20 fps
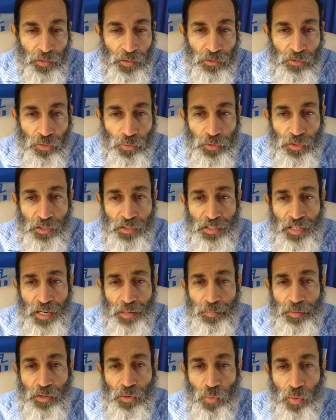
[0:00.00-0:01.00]
So we just got to
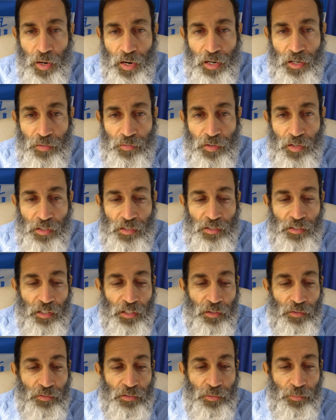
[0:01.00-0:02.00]
be aware of
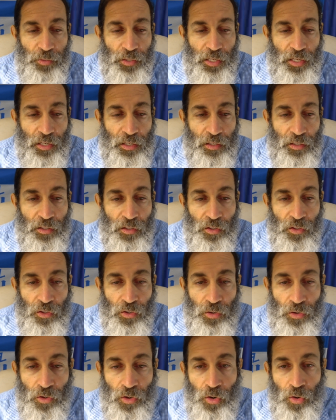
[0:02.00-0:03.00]
ourselves and we got to
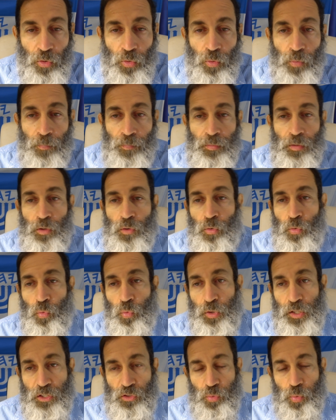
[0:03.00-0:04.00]
know
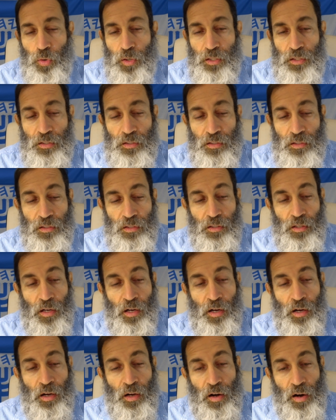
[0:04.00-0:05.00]
which ones
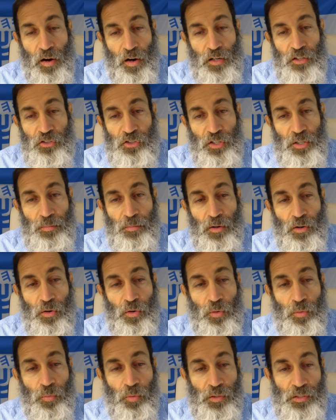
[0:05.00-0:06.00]
uh, are
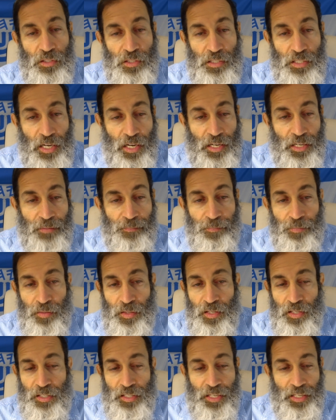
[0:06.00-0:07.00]
GMO and what's not.
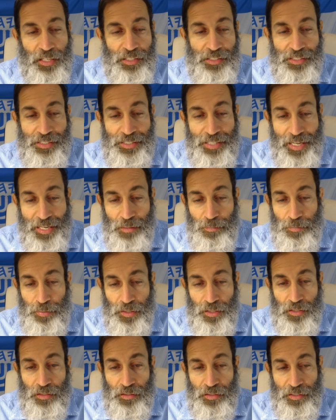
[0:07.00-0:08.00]
Again, it's not a
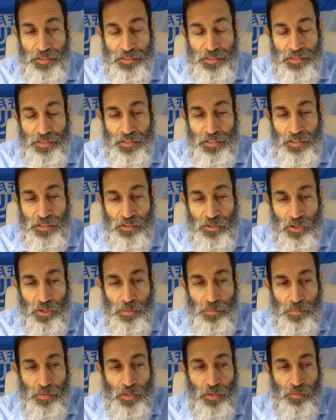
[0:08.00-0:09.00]
big list in
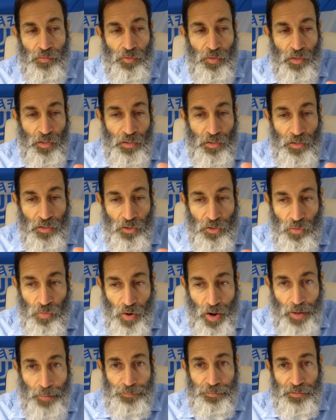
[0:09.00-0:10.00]
terms of the
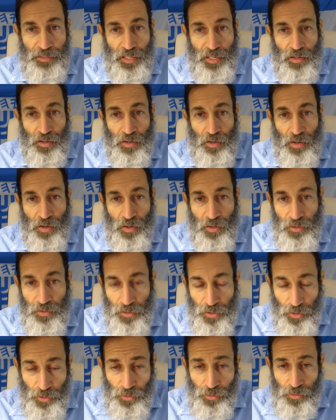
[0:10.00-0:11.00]
crops that are, are
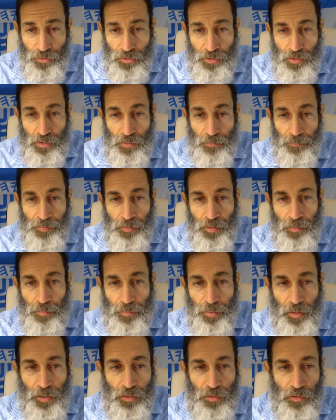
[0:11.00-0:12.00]
used,
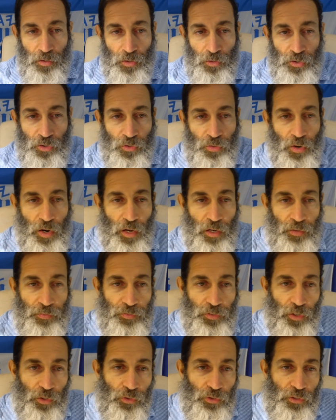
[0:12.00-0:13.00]
but those cro- if
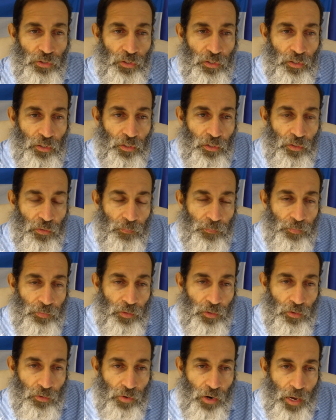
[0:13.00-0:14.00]
those
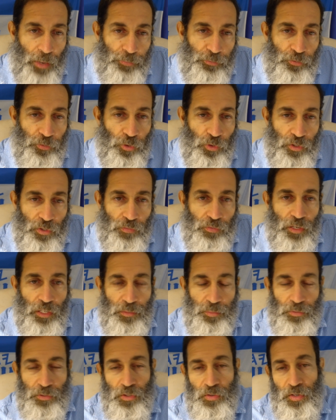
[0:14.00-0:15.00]
crops, fruits, and
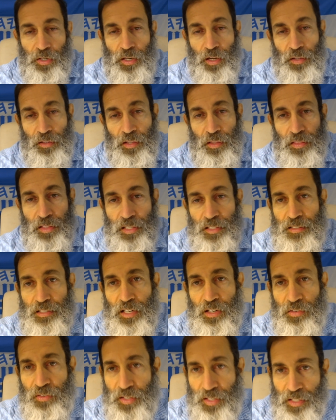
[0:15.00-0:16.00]
vegetables are in other things that
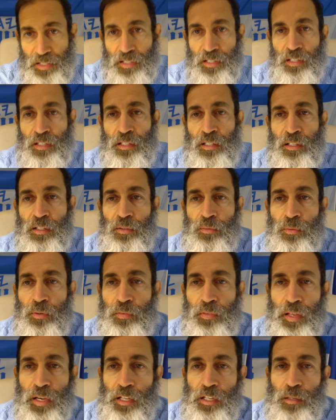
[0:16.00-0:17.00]
are eaten, well,
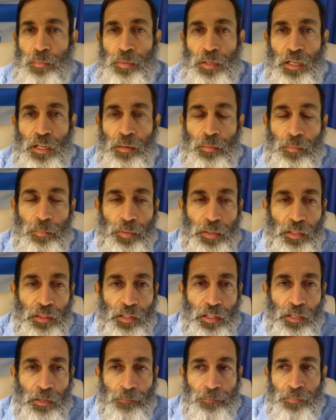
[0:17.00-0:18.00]
then it could become a big
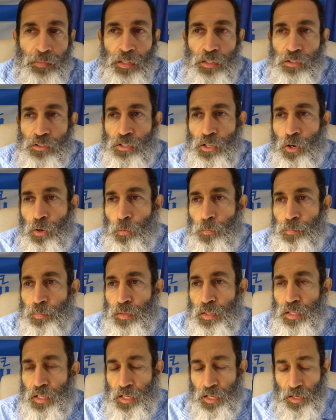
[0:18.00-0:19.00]
thing. So
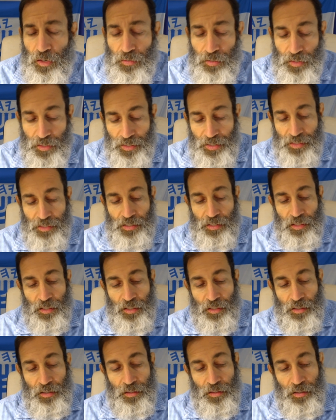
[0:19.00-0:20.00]
here is
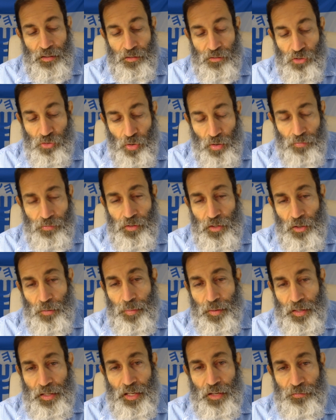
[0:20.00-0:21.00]
a, a short video
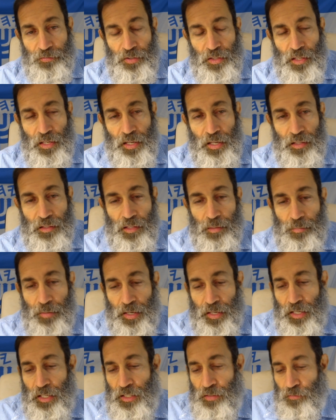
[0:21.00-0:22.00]
by the FDA and then
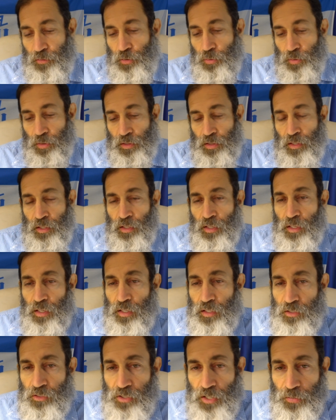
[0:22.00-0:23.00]
my interview with
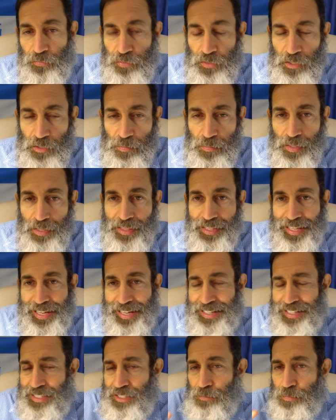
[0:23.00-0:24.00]
uh, Jeffrey Smith.
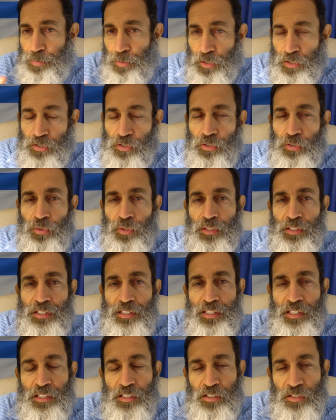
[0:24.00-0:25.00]
Get his book so you
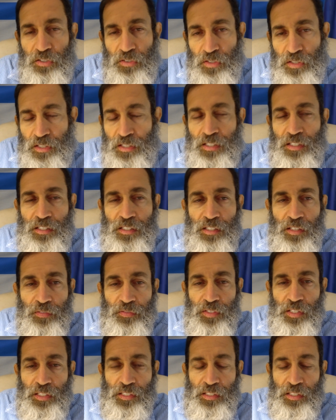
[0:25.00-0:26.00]
understand the seriousness of
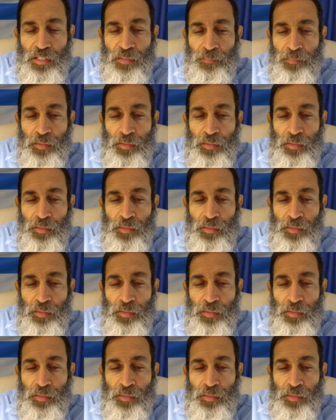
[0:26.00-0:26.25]
this.